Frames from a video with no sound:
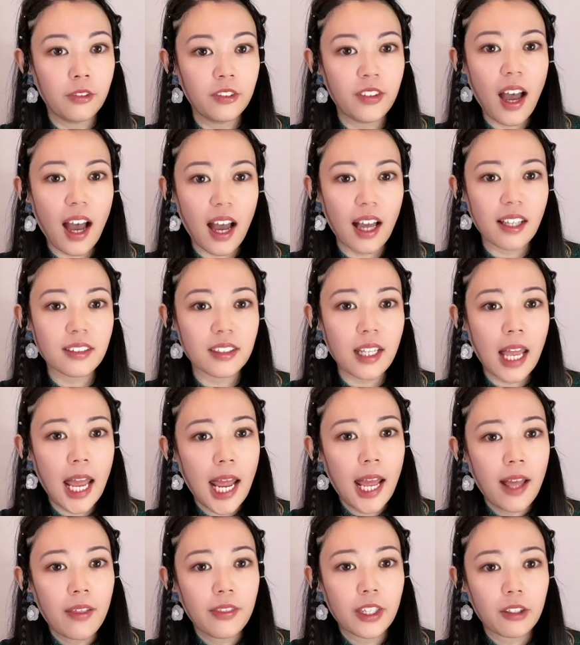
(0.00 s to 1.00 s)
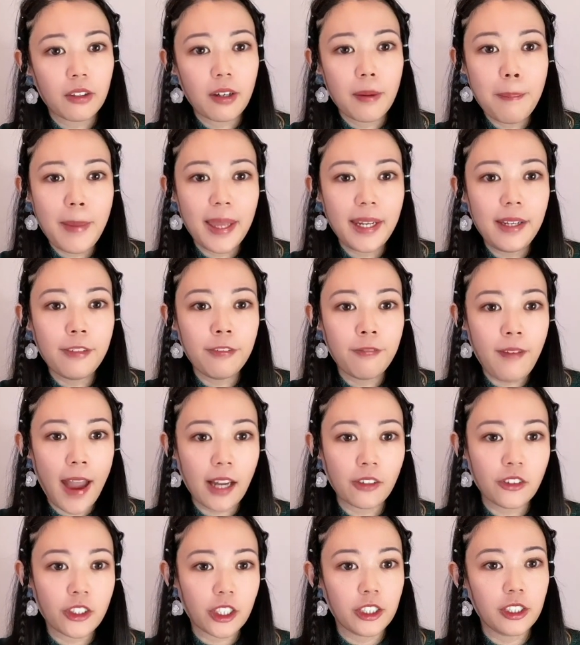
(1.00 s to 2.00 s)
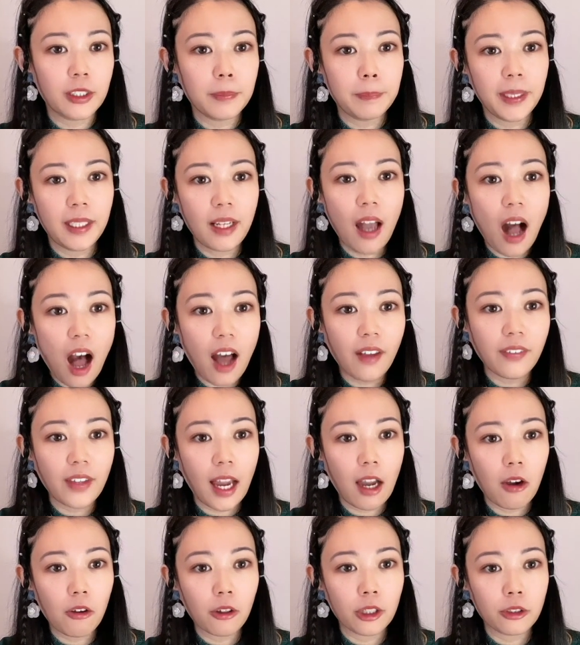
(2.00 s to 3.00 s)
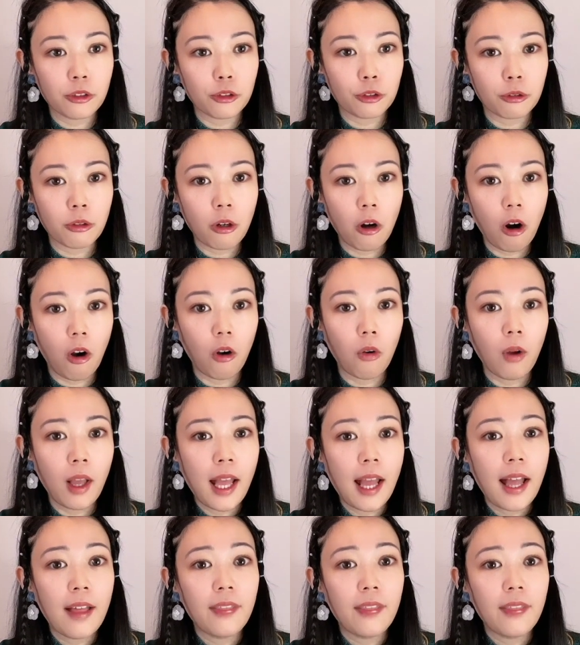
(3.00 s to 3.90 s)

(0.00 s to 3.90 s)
Thus, there are many factors beyond our control